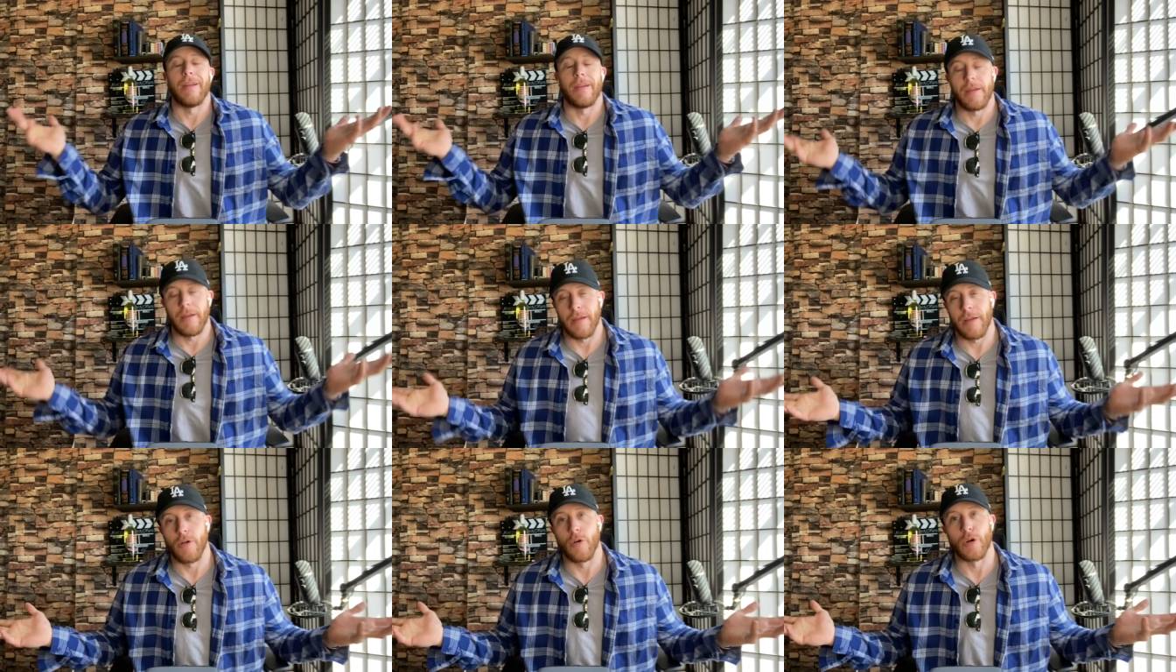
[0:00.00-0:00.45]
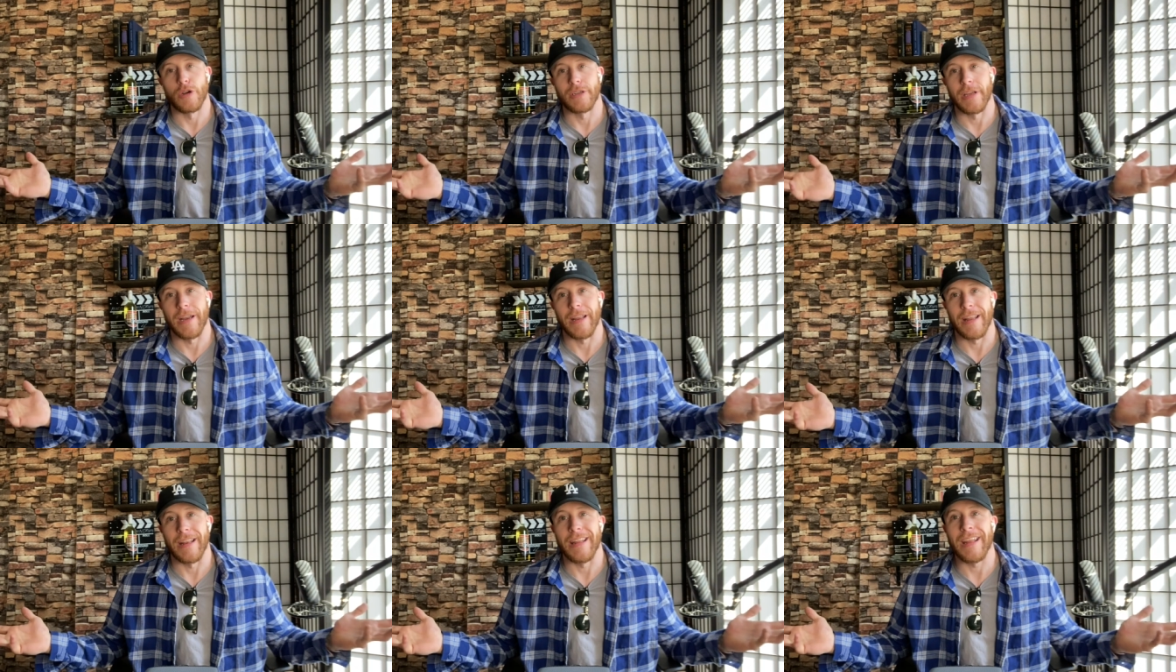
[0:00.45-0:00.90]
of course
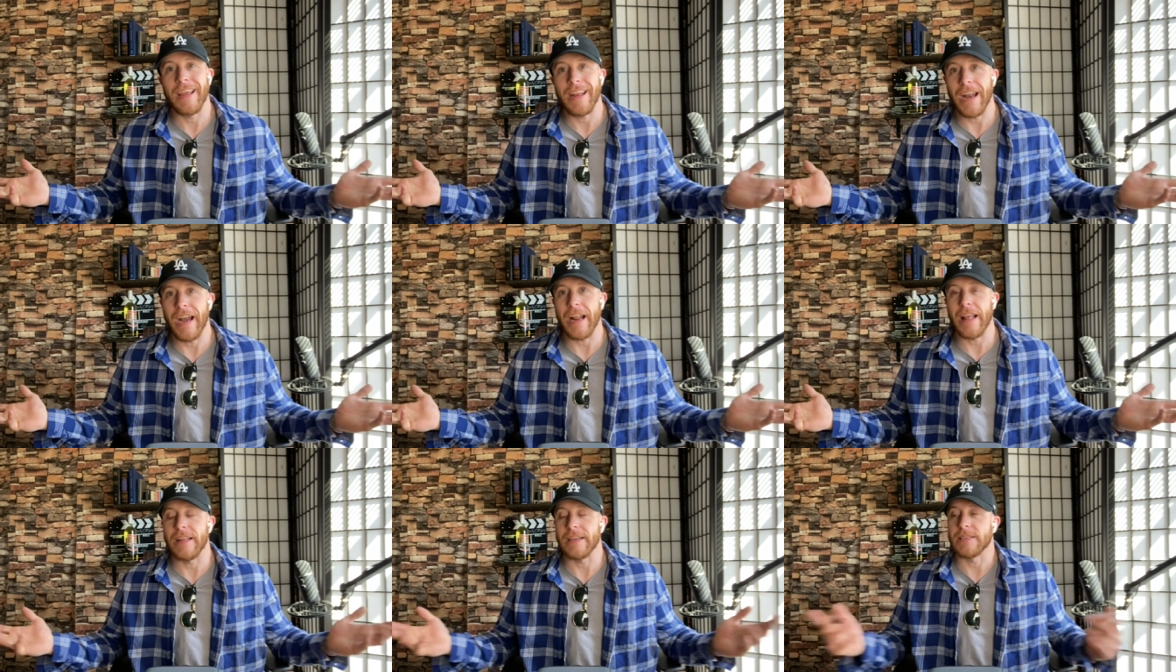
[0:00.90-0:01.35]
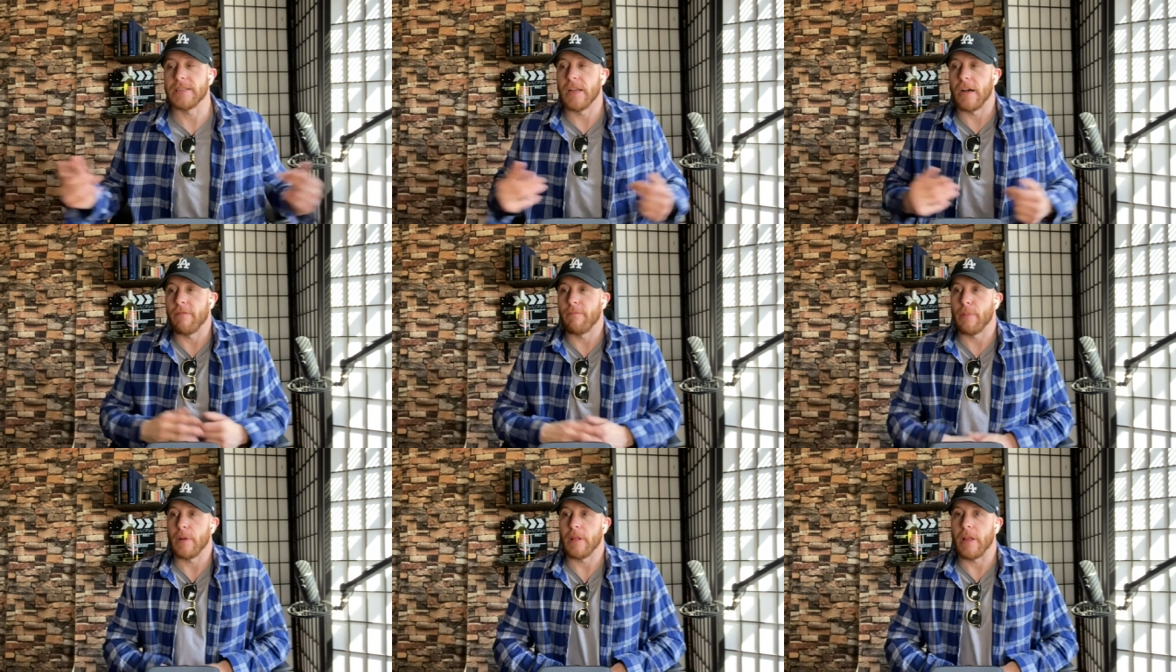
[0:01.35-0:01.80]
I didn't need any of this
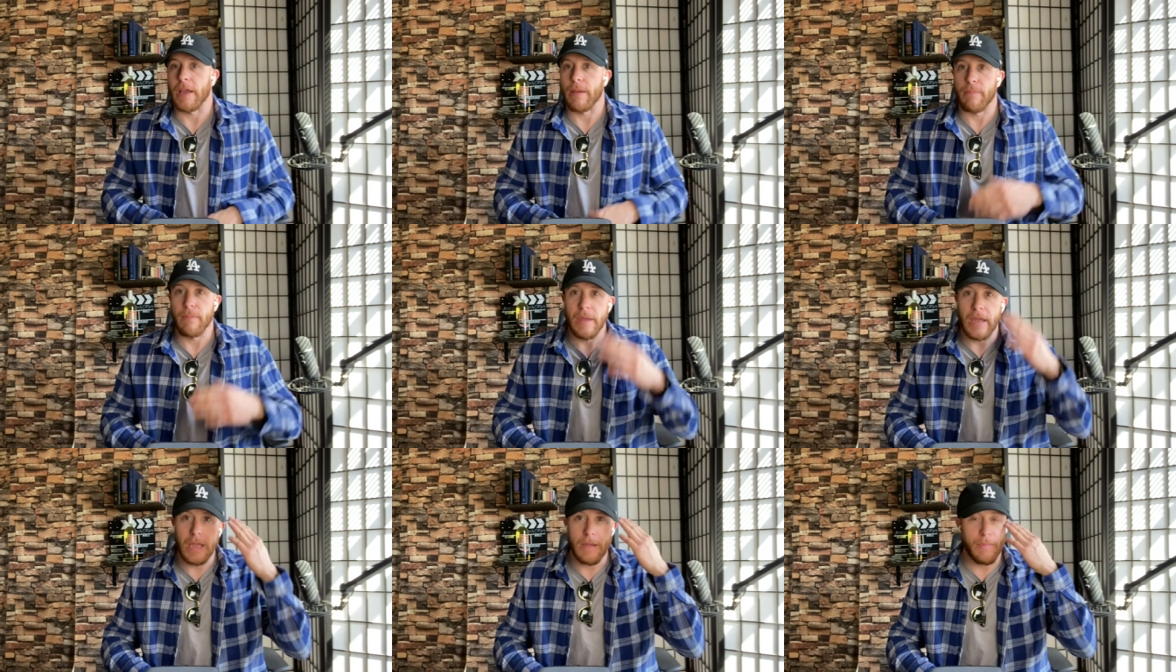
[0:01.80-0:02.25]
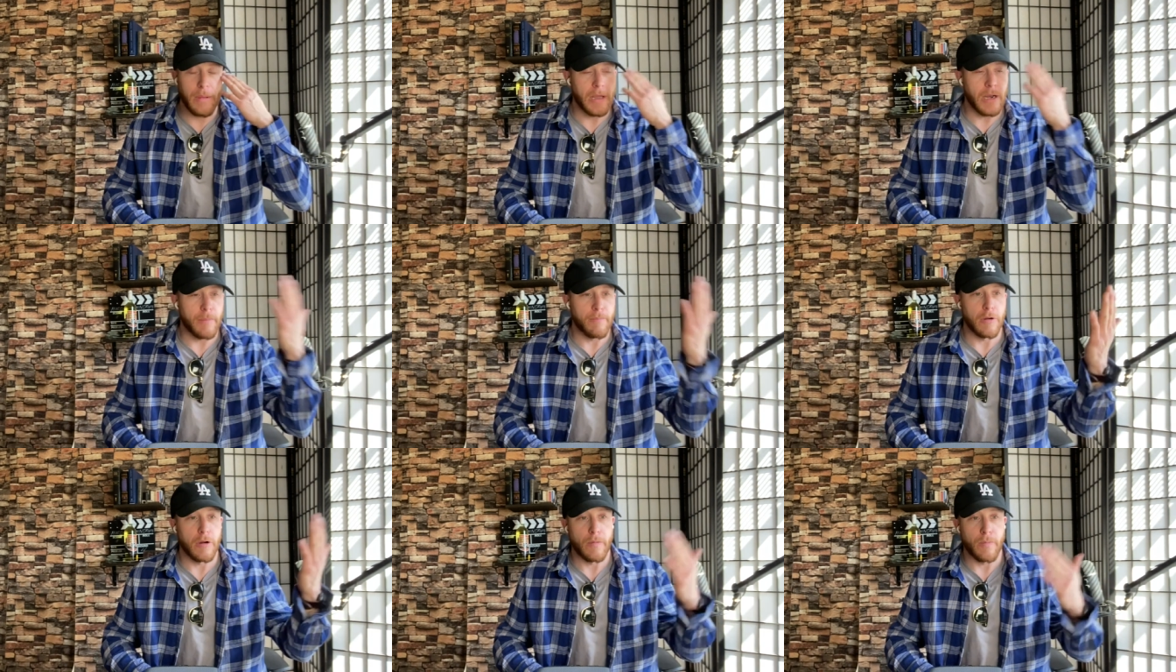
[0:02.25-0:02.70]
stuff, but like me being
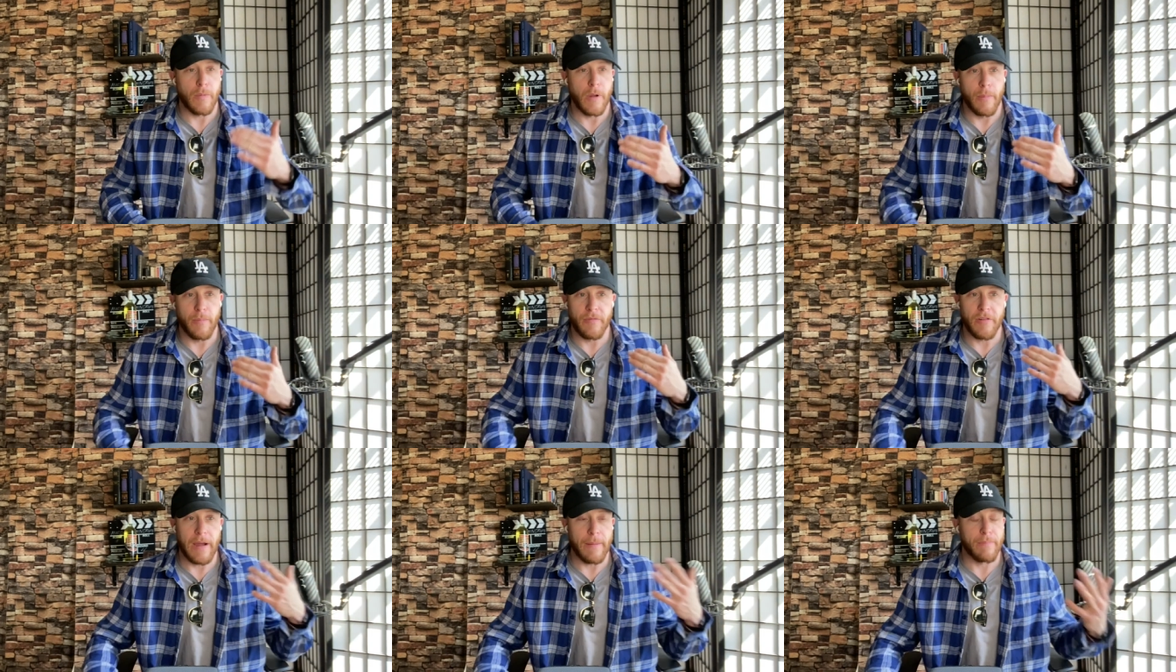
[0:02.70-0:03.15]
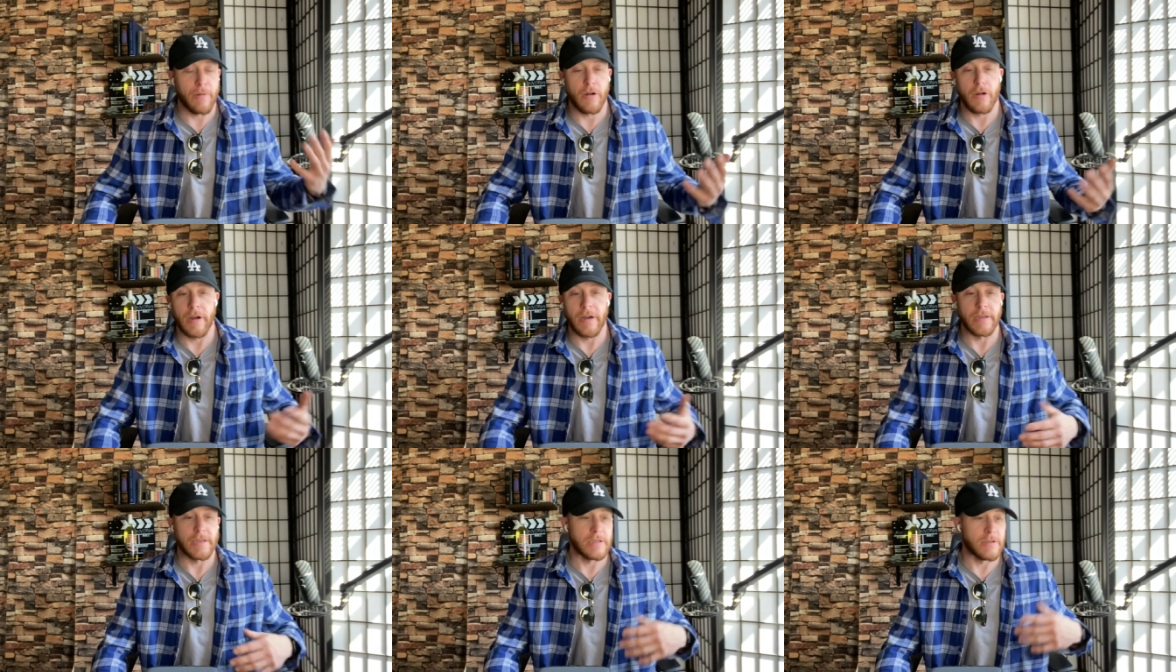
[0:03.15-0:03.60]
a, a
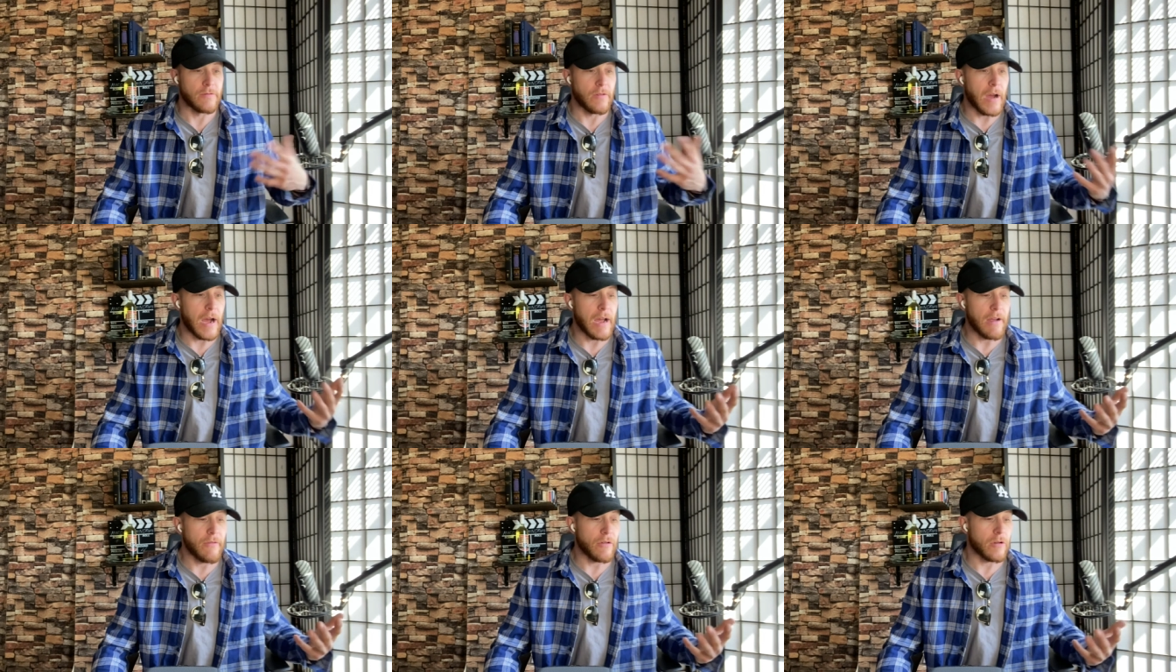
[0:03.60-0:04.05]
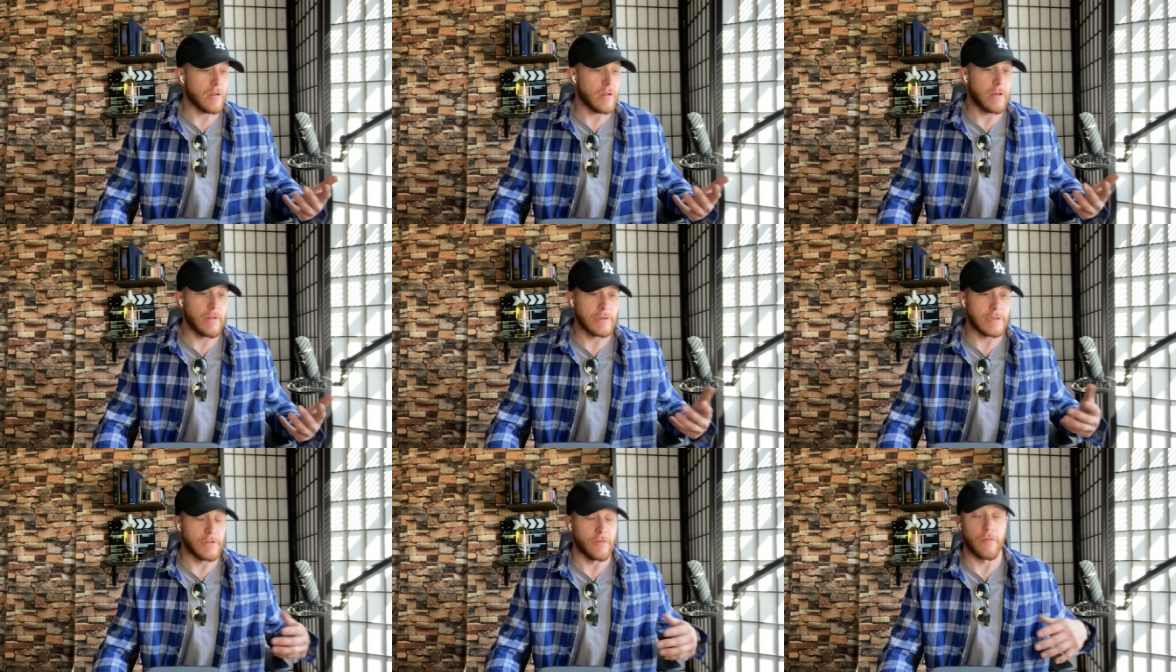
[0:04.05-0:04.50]
prepper and a survivor,
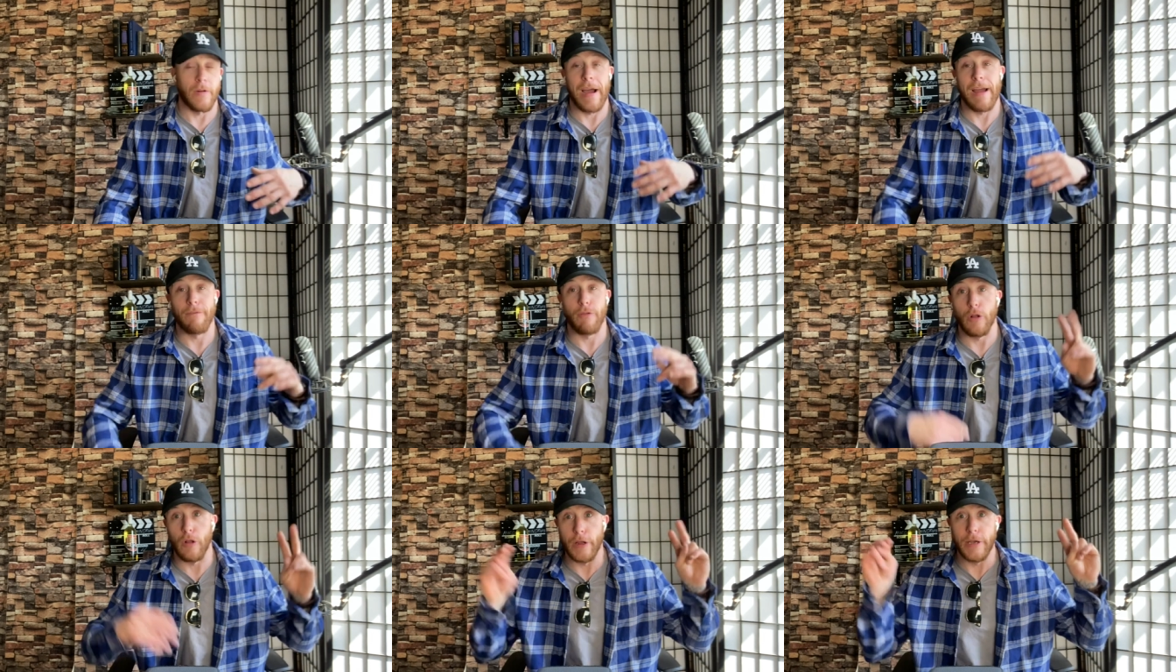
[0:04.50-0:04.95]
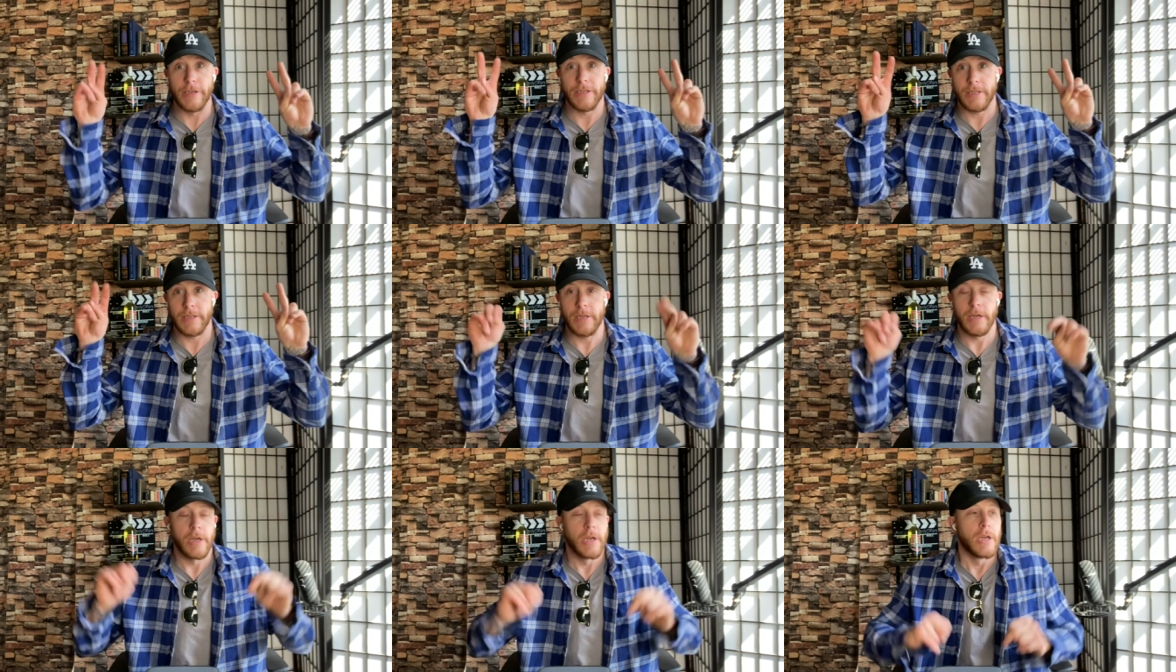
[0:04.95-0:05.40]
survivalist,